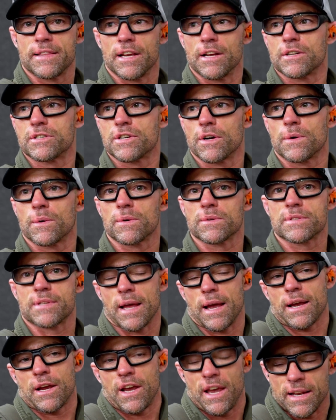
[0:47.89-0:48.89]
the internals
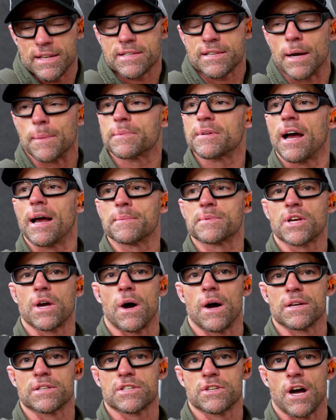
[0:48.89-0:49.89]
that can sometimes
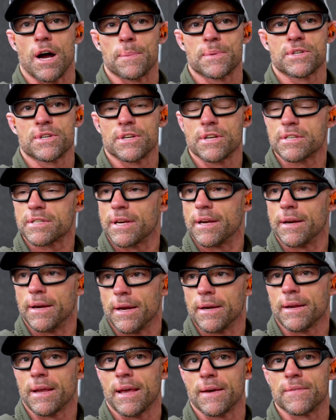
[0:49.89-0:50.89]
cause stoppages
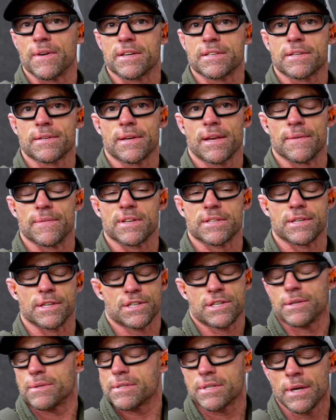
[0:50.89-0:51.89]
and give us
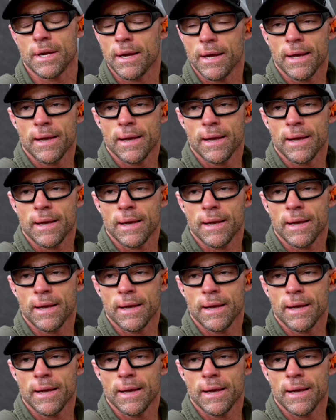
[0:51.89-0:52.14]
issues.